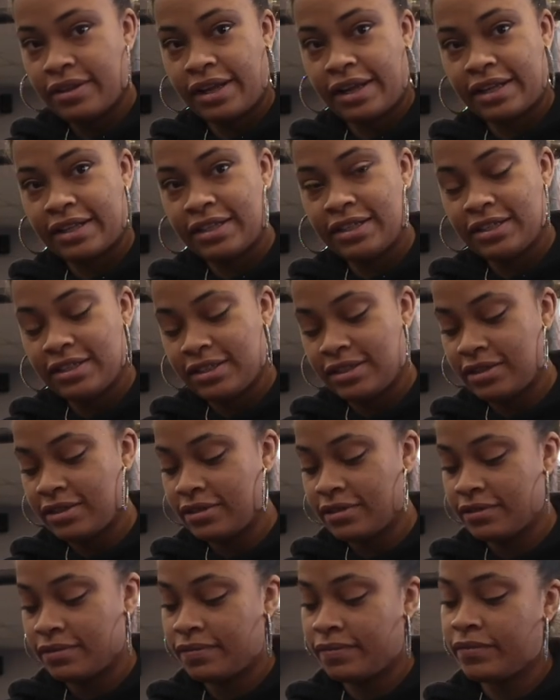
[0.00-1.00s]
like this,
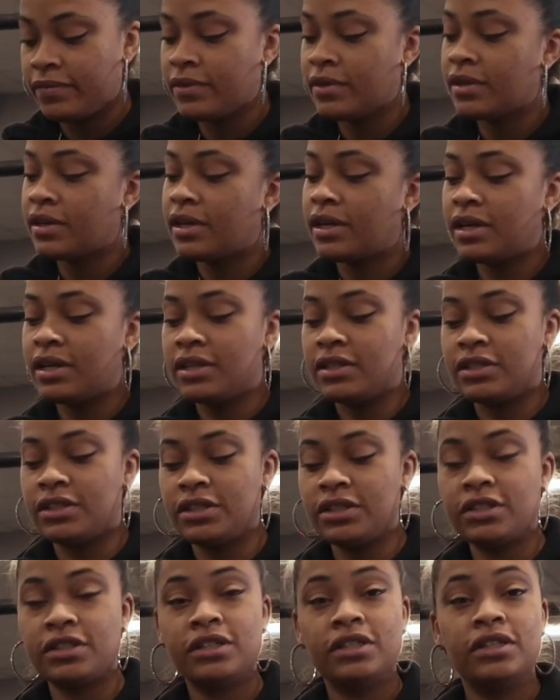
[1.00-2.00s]
and it's
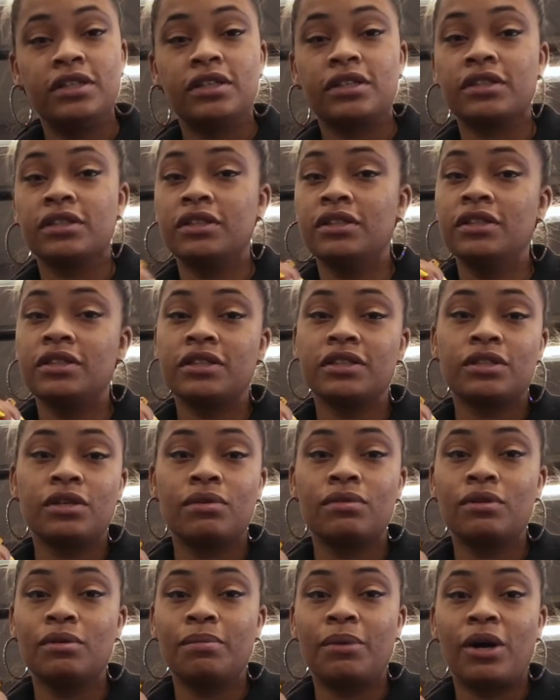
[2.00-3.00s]
just the hook. The hook is
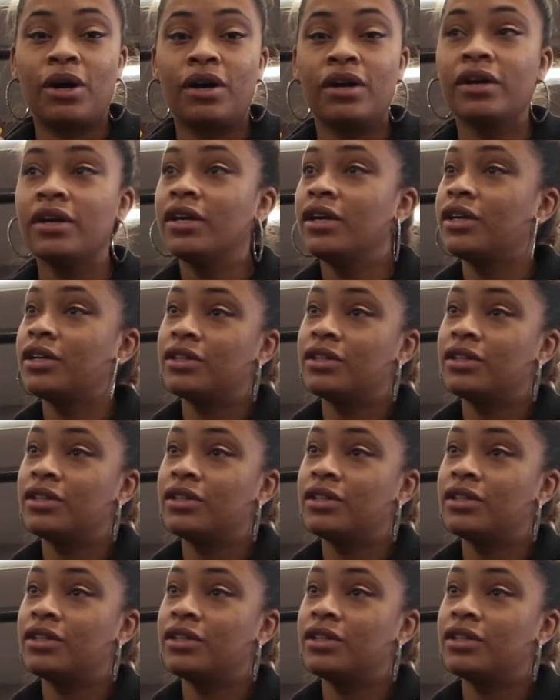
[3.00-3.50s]
holding the bar.